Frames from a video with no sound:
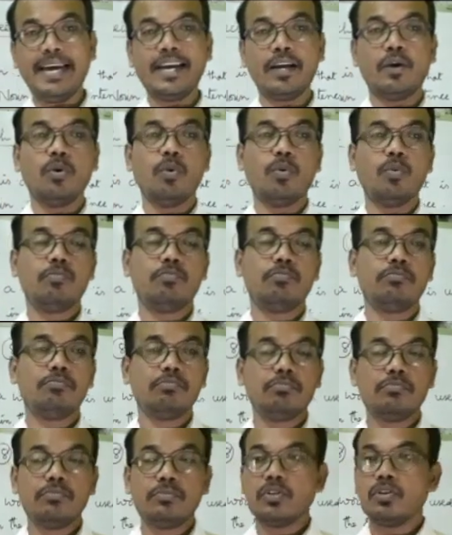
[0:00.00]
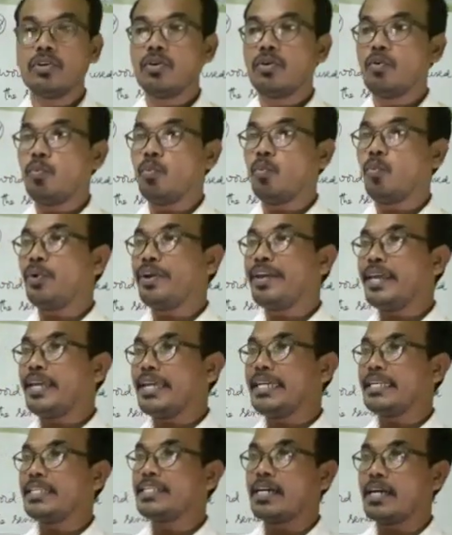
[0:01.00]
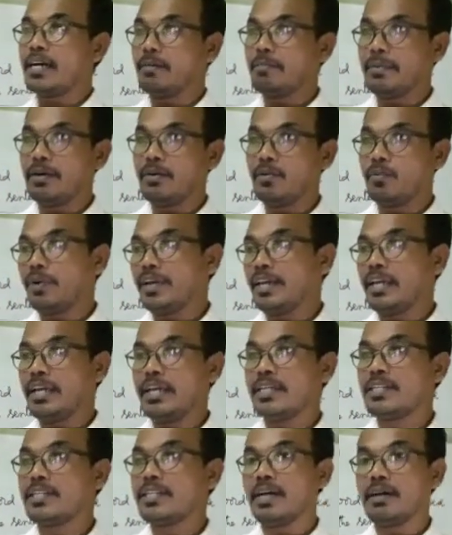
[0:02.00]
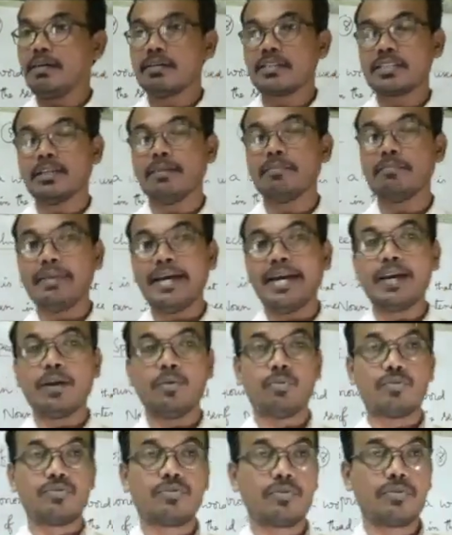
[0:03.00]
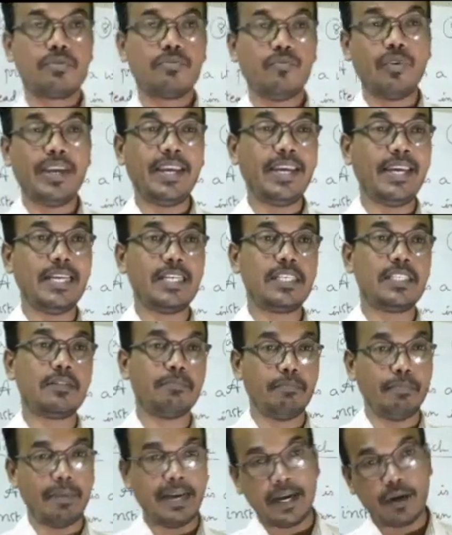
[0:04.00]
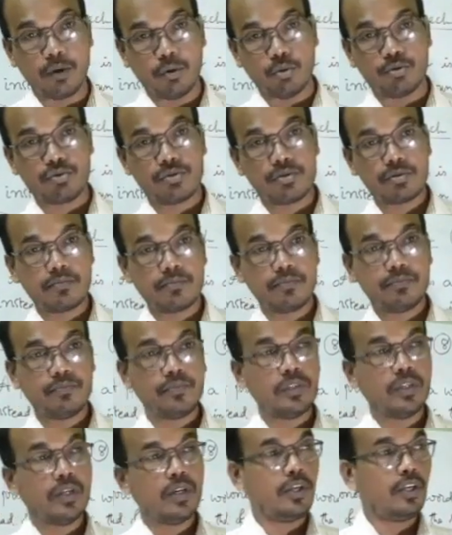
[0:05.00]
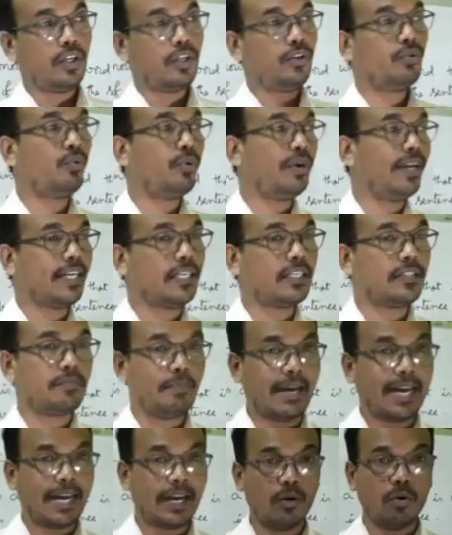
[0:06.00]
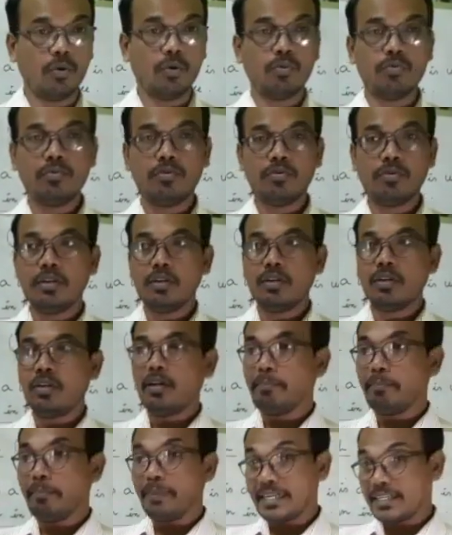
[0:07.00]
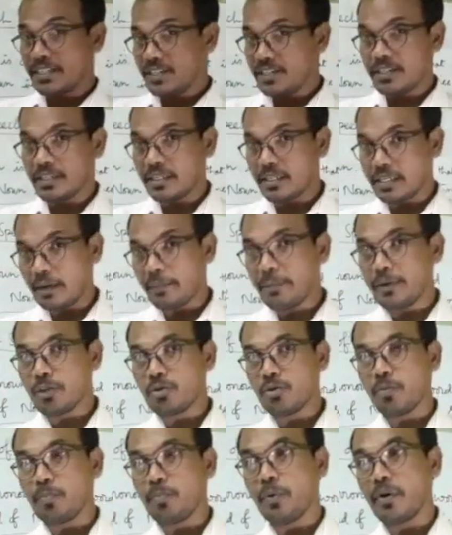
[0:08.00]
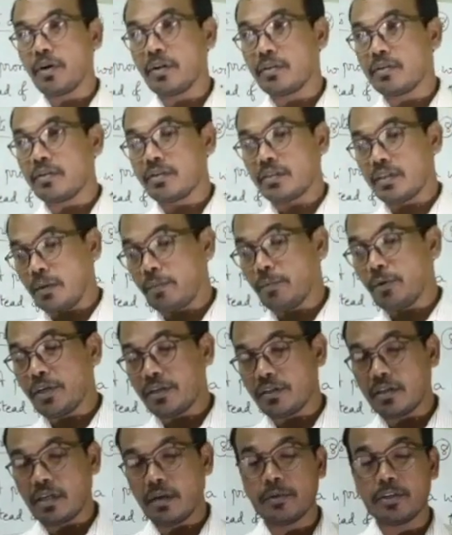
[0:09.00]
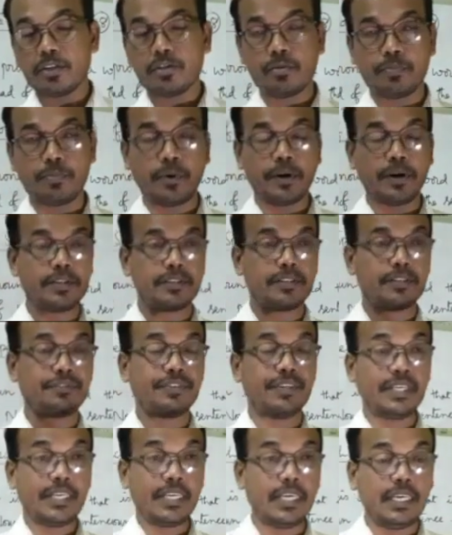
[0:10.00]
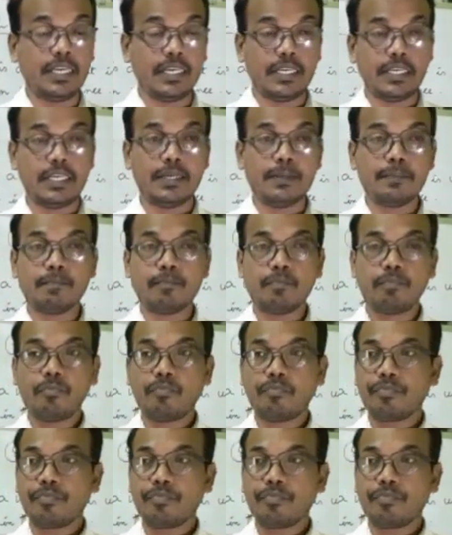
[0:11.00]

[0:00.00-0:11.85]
a mango. We eat some mangoes. We eat mangoes. You eat mango. But here, coming to the point of he